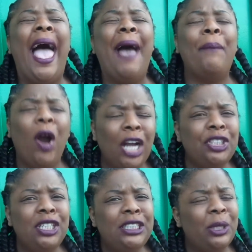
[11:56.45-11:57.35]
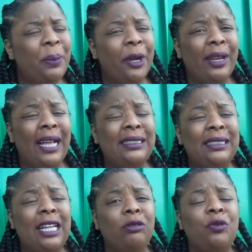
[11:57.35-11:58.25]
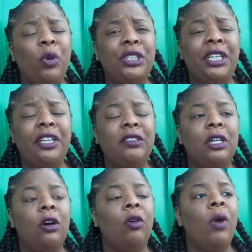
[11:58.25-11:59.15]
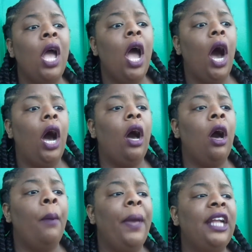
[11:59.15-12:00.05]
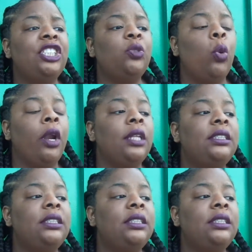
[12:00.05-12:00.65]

partially still paralyzed since I was 14 years old, and just wanted